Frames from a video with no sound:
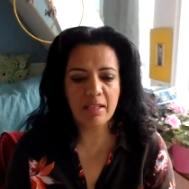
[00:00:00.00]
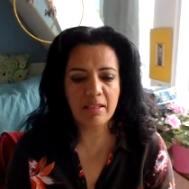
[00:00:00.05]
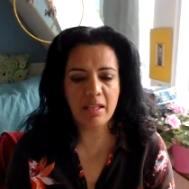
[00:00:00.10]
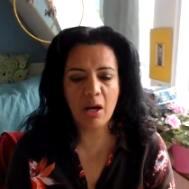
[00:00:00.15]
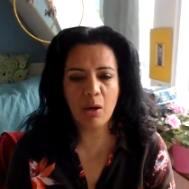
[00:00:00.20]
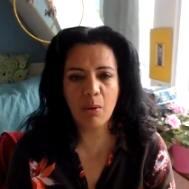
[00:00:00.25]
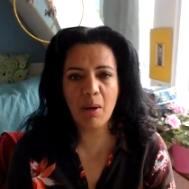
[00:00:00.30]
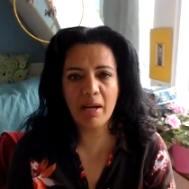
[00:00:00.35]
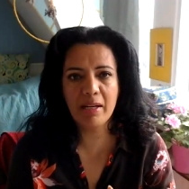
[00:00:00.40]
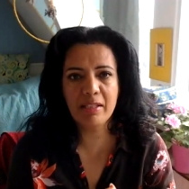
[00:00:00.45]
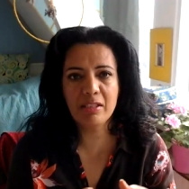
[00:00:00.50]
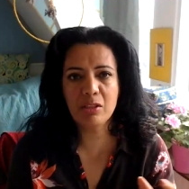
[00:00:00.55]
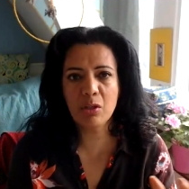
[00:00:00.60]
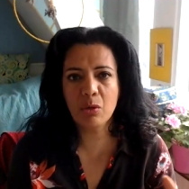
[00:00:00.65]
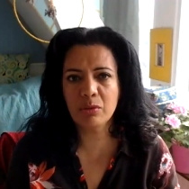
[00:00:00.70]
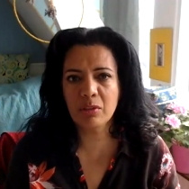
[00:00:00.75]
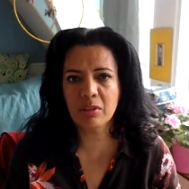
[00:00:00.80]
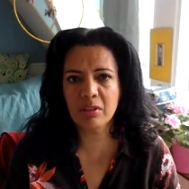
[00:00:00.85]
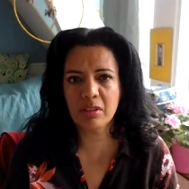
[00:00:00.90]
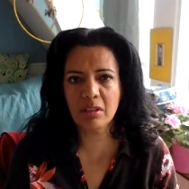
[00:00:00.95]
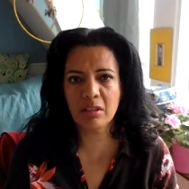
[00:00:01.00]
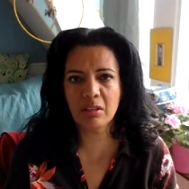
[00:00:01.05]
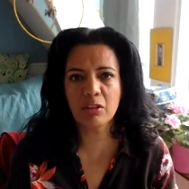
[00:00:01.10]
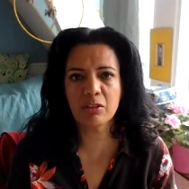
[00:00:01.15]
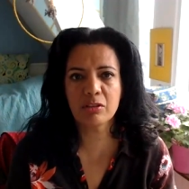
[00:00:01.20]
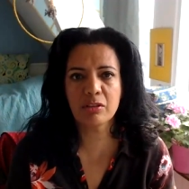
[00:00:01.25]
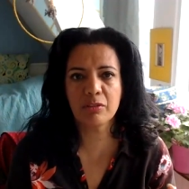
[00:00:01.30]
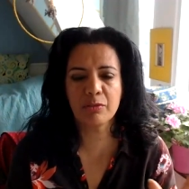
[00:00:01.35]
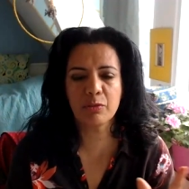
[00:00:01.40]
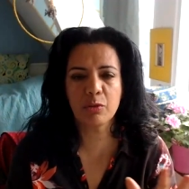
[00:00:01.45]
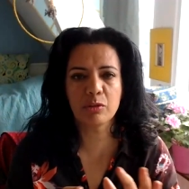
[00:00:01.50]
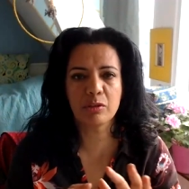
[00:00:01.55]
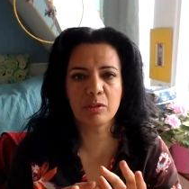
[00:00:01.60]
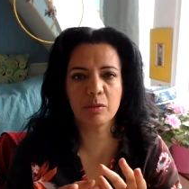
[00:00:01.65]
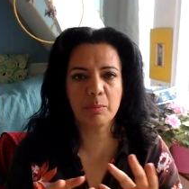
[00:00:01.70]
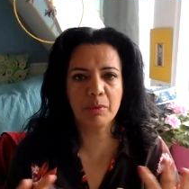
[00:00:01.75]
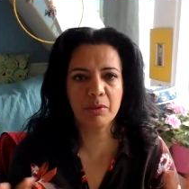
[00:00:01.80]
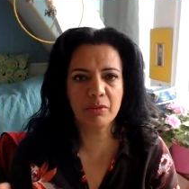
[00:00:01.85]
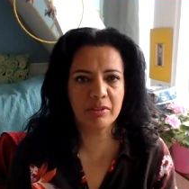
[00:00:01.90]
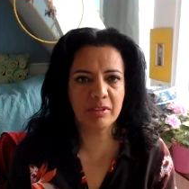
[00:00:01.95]
Now, I know that there are lots of
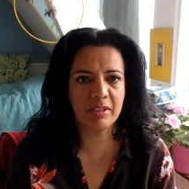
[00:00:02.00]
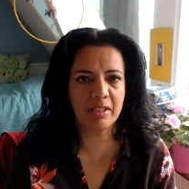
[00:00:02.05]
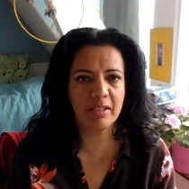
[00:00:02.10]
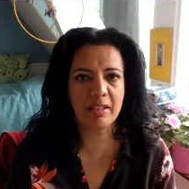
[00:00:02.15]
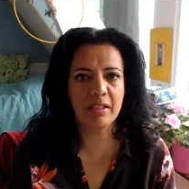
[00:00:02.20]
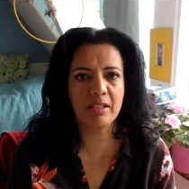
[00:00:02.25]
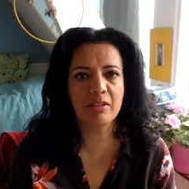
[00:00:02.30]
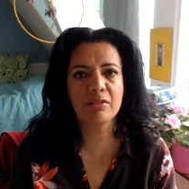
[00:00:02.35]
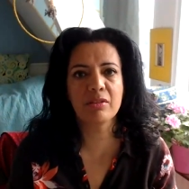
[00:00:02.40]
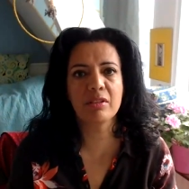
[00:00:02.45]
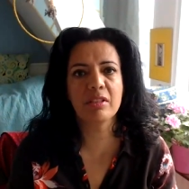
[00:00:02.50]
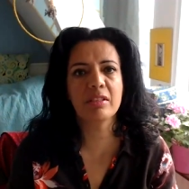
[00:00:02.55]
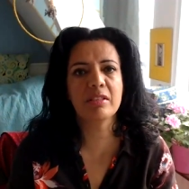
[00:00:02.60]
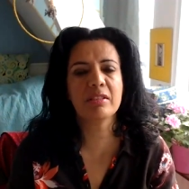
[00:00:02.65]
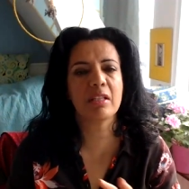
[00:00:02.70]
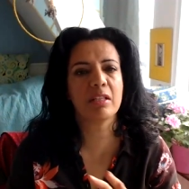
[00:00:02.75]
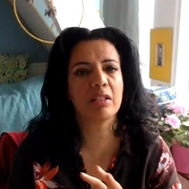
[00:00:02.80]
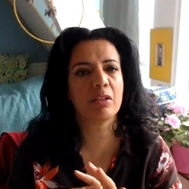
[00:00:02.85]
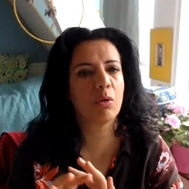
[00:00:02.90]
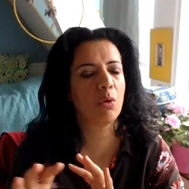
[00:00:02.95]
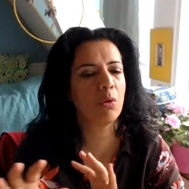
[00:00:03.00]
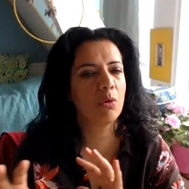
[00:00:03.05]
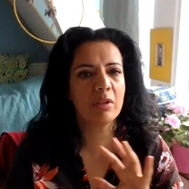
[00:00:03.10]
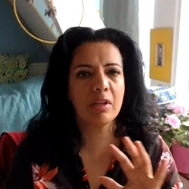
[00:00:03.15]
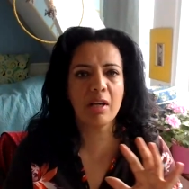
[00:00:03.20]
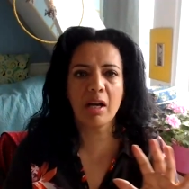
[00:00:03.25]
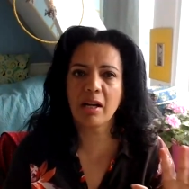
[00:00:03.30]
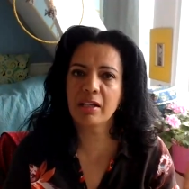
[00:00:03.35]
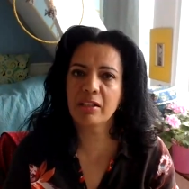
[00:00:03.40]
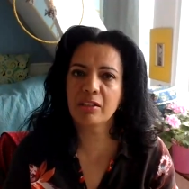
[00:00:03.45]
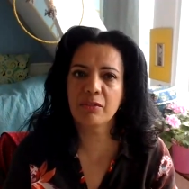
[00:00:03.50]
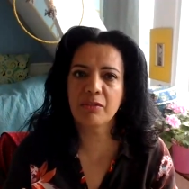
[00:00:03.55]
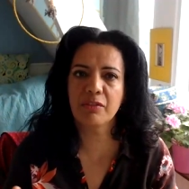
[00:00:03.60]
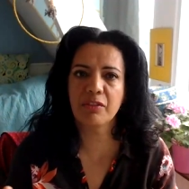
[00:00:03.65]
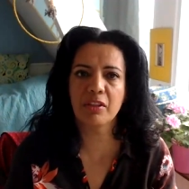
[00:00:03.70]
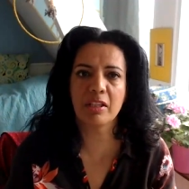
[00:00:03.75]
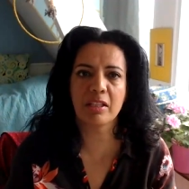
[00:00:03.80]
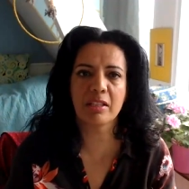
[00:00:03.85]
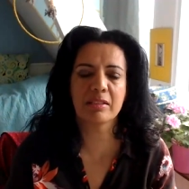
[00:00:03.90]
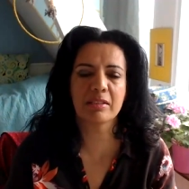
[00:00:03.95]
conspiracy theories and all kind of
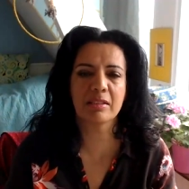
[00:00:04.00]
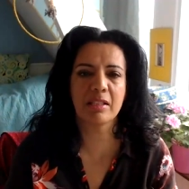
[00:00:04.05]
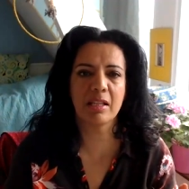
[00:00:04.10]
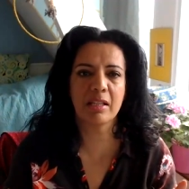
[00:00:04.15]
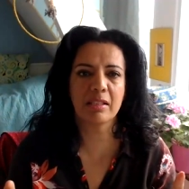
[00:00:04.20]
things,